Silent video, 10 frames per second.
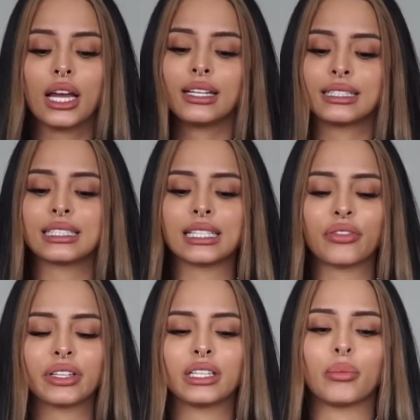This is
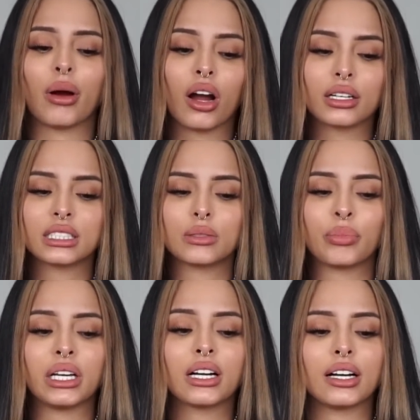definitely the box
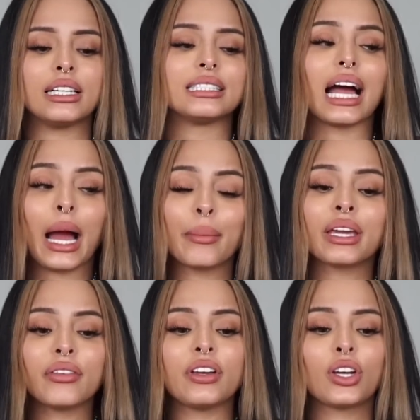because I'm
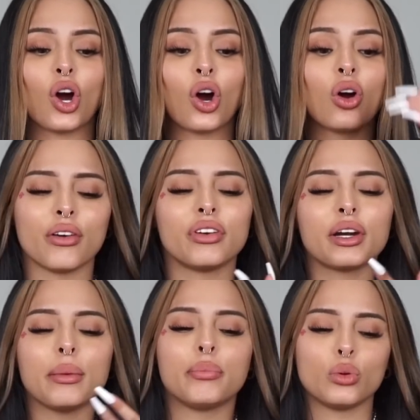giving y'all a
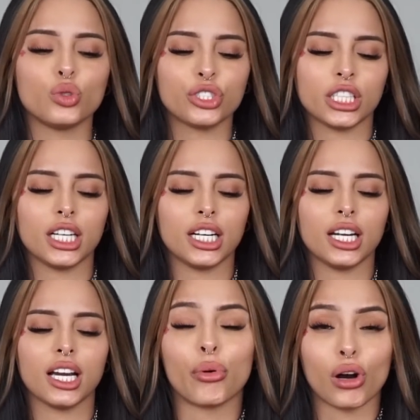very
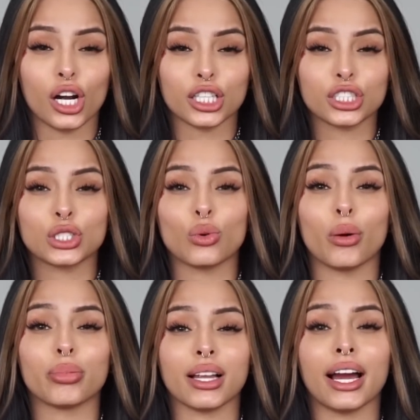bougie brush to
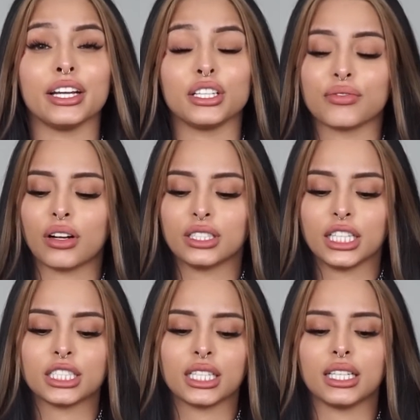apply your
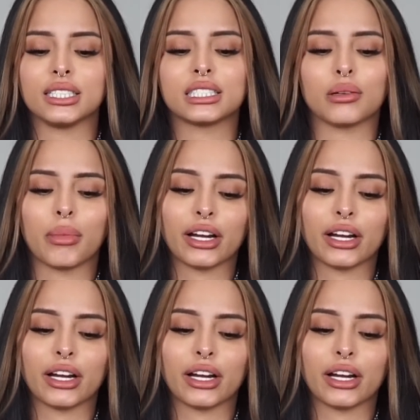foundation, and it's the